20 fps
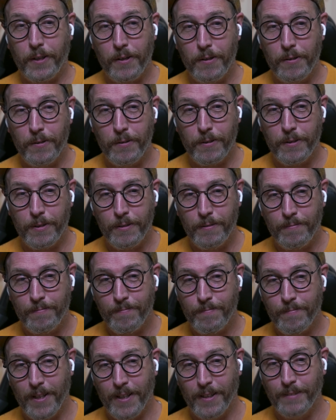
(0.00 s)
code,
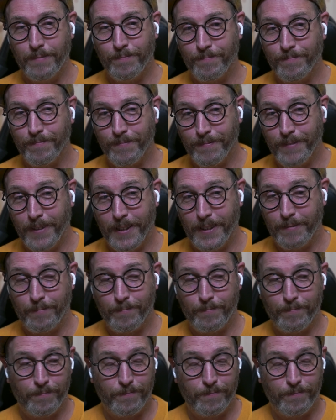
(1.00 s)
well, it